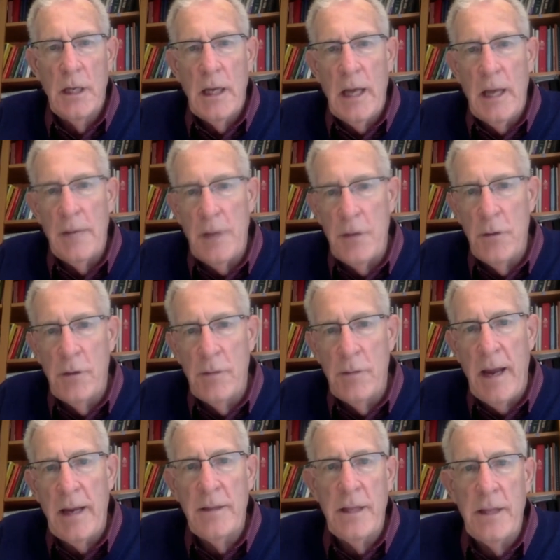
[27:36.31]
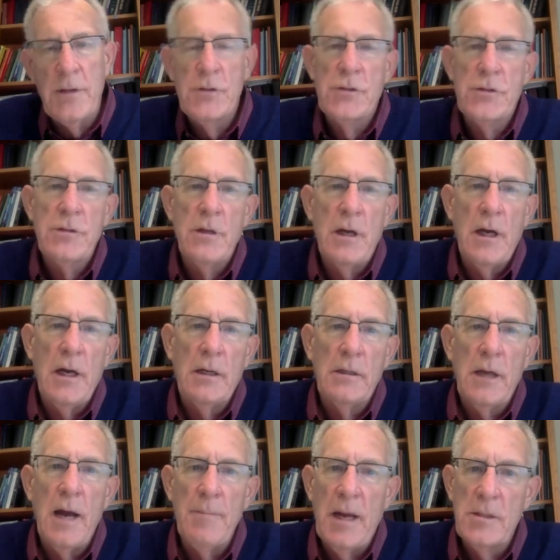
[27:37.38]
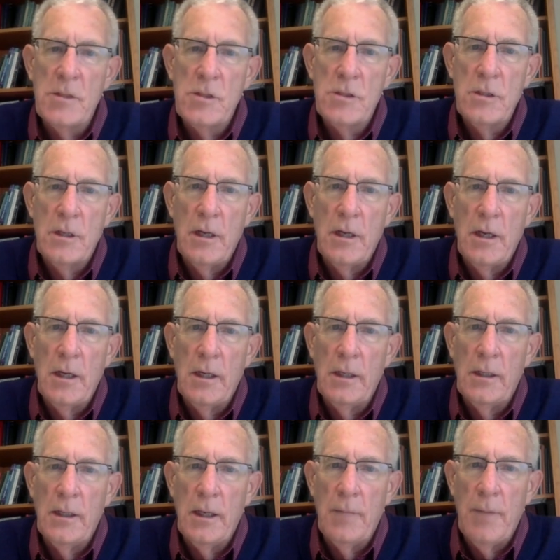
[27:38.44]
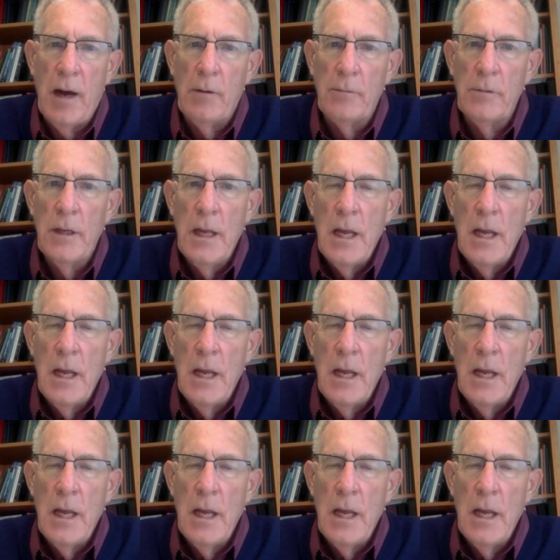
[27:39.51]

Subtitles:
And then you can make these comments about,